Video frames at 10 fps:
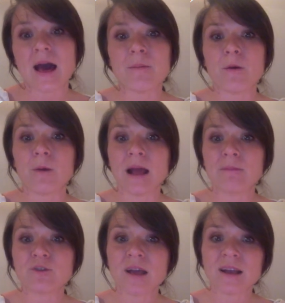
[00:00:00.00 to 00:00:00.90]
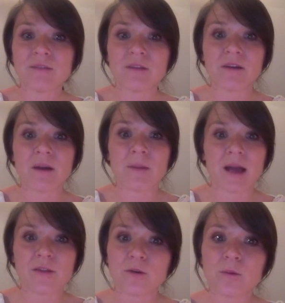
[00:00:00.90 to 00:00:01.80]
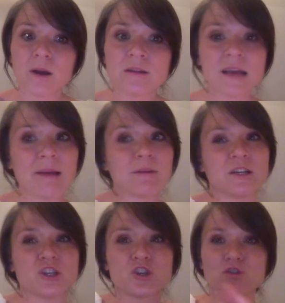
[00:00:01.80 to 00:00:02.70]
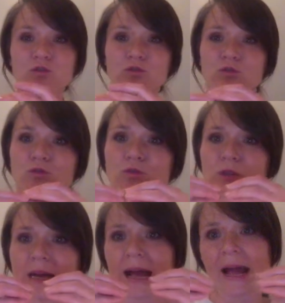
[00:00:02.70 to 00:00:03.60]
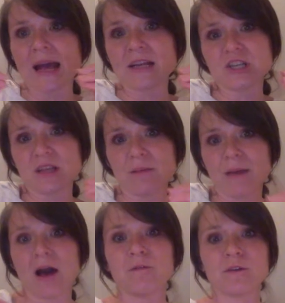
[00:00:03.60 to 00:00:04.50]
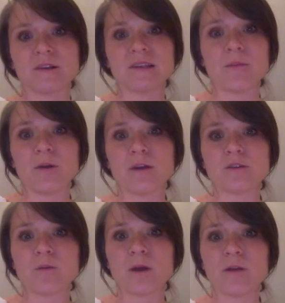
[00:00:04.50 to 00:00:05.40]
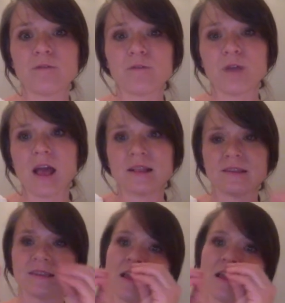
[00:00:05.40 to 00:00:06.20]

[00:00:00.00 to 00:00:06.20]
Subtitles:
When I'm trying to figure out my other words, I'm going to stretch them out. For example, here's the word friends.